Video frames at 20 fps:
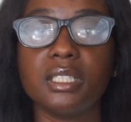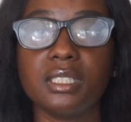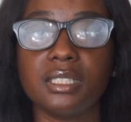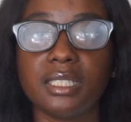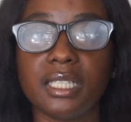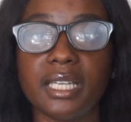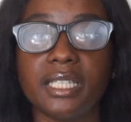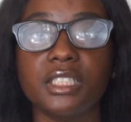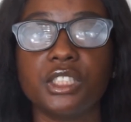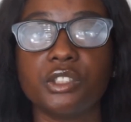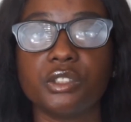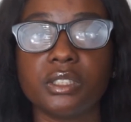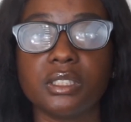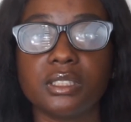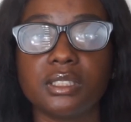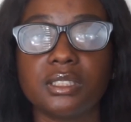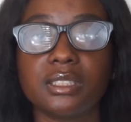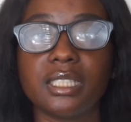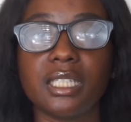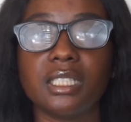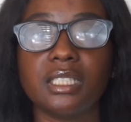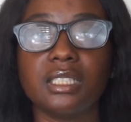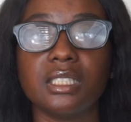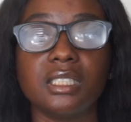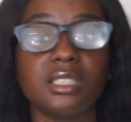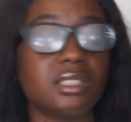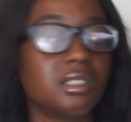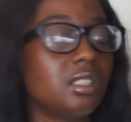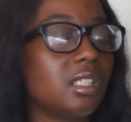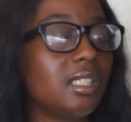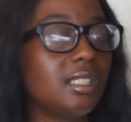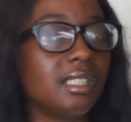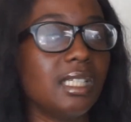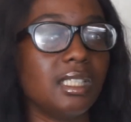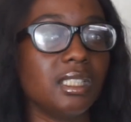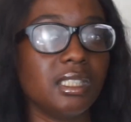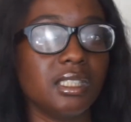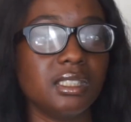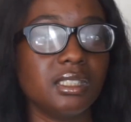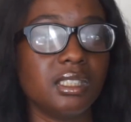in Nigerian setting, it's not
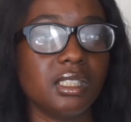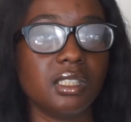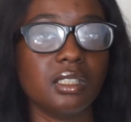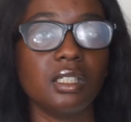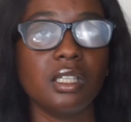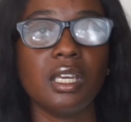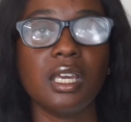that easy